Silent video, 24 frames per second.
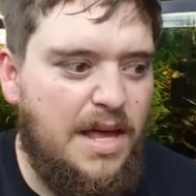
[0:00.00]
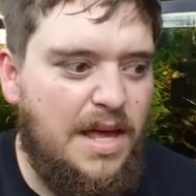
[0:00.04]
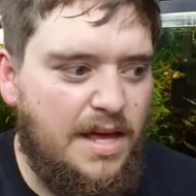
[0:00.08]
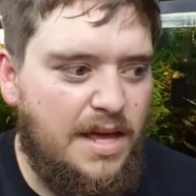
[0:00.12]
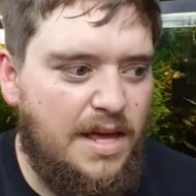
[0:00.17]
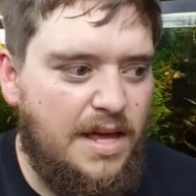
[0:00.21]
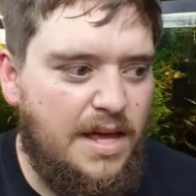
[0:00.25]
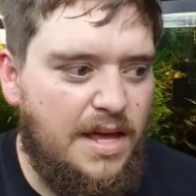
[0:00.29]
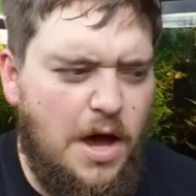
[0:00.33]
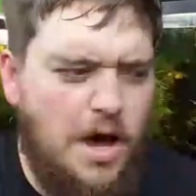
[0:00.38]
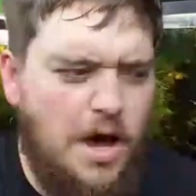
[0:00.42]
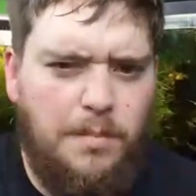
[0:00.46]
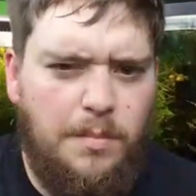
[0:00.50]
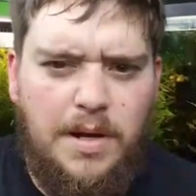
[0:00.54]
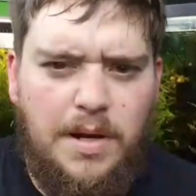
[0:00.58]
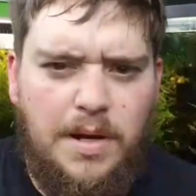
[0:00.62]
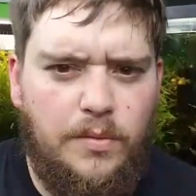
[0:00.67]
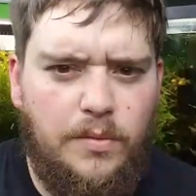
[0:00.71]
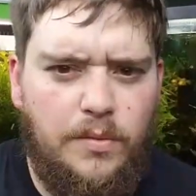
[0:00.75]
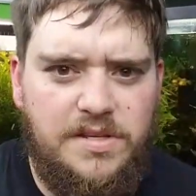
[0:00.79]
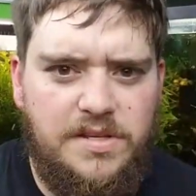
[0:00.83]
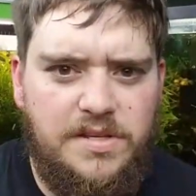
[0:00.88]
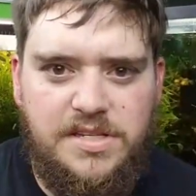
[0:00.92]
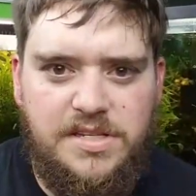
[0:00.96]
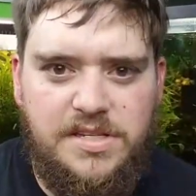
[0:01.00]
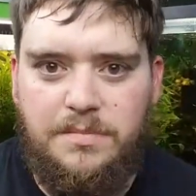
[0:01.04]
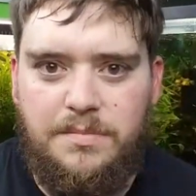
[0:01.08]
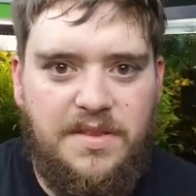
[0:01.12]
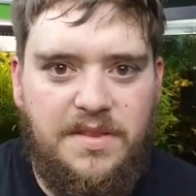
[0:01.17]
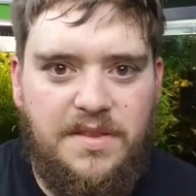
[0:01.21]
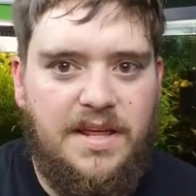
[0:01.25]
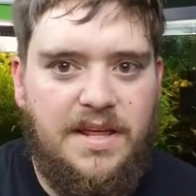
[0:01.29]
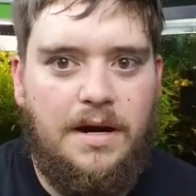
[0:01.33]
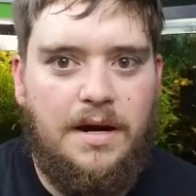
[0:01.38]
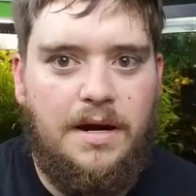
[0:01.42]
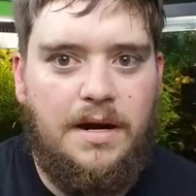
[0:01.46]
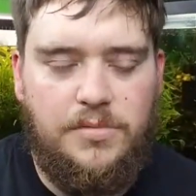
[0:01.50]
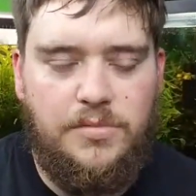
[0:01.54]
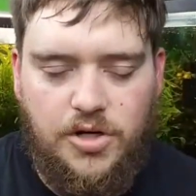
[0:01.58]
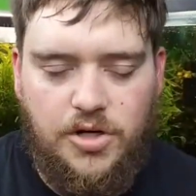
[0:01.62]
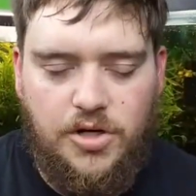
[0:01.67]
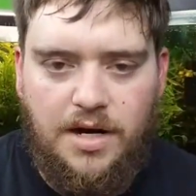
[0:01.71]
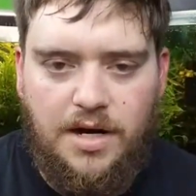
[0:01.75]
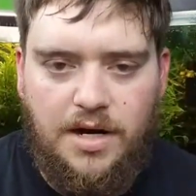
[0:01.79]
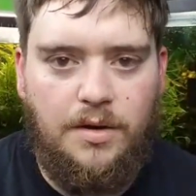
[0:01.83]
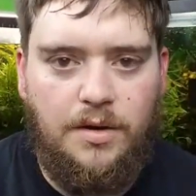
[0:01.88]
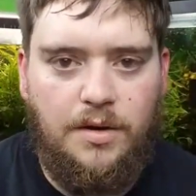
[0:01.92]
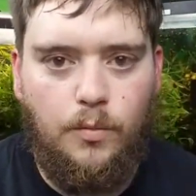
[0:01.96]
help me with something that I'm trying to
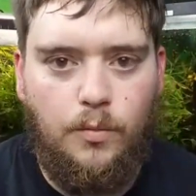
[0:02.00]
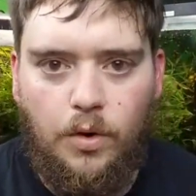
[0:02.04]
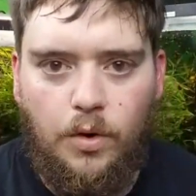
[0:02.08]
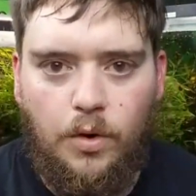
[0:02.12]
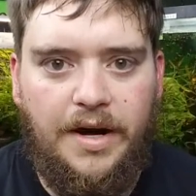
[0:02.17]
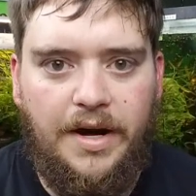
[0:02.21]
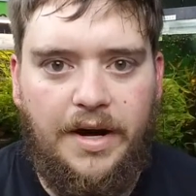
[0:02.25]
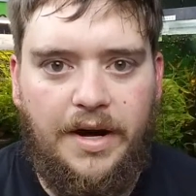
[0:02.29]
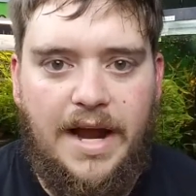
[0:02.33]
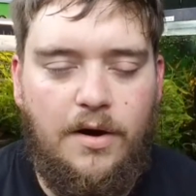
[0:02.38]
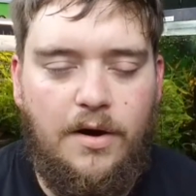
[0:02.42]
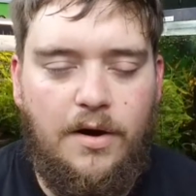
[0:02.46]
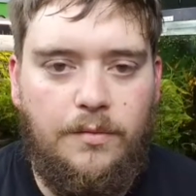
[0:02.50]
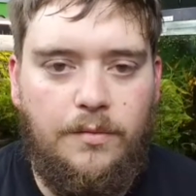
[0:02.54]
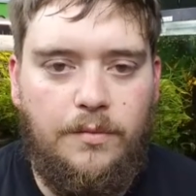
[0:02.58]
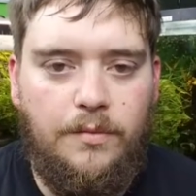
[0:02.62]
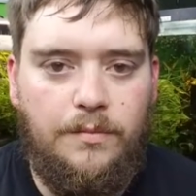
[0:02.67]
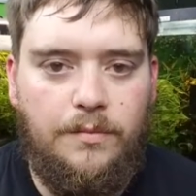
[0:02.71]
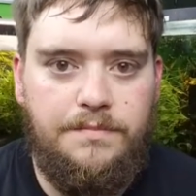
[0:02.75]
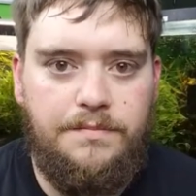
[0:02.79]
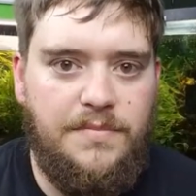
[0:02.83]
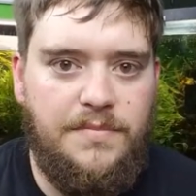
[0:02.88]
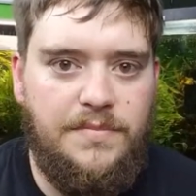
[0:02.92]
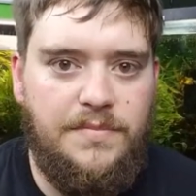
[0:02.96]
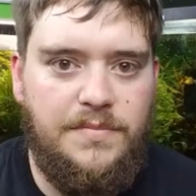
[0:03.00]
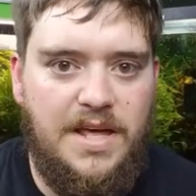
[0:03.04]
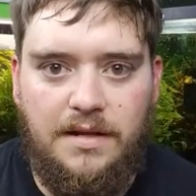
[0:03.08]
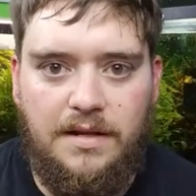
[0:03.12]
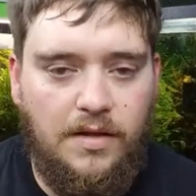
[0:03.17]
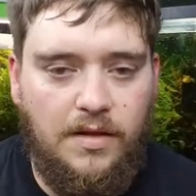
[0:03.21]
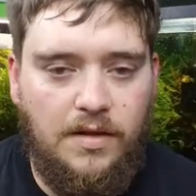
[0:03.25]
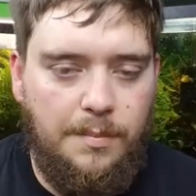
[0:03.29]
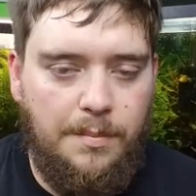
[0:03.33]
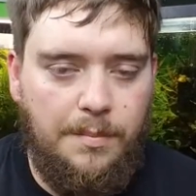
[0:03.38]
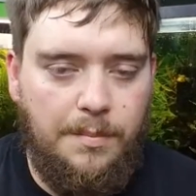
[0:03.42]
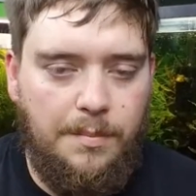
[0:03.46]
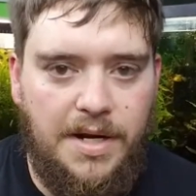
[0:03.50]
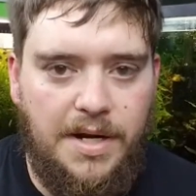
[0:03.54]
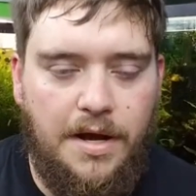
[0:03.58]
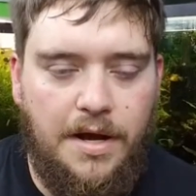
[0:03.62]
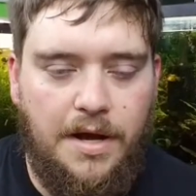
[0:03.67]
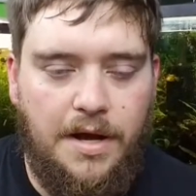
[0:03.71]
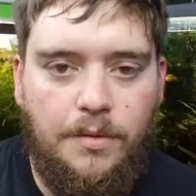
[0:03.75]
work out, then let me know.